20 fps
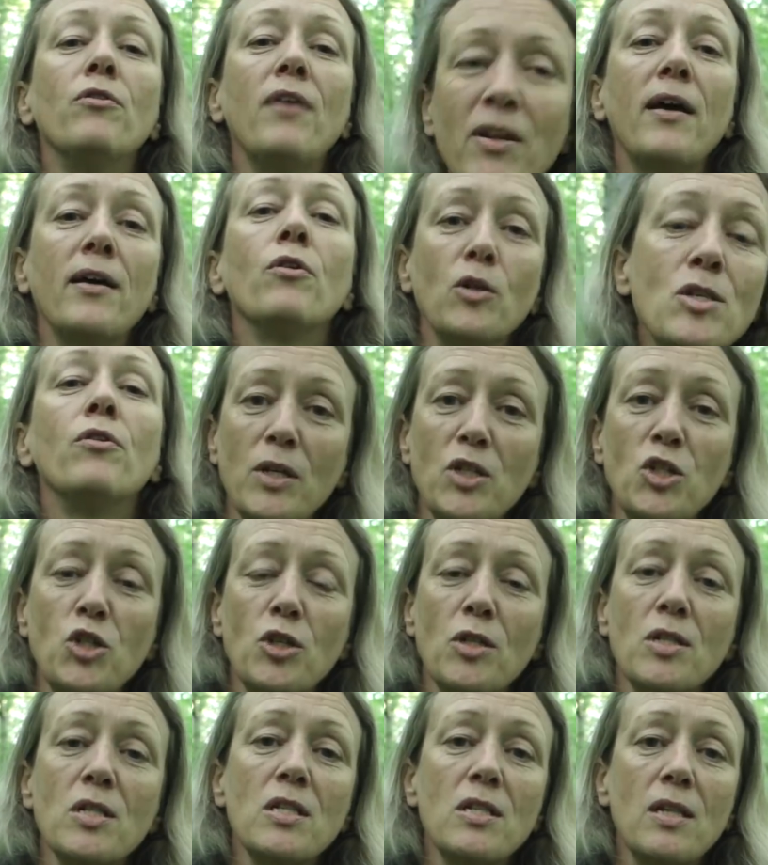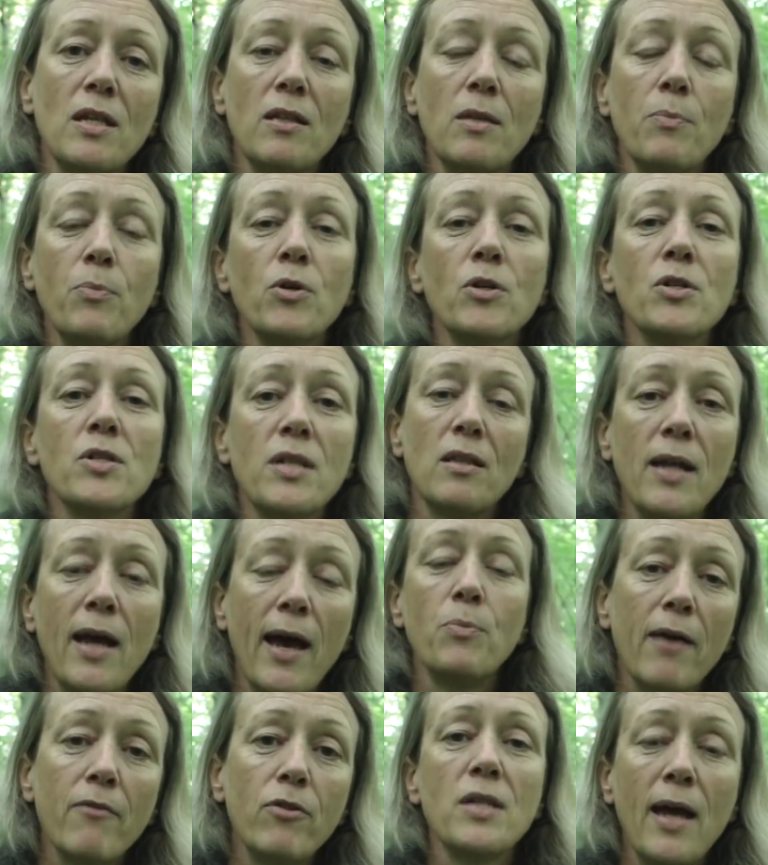that questions that the person have,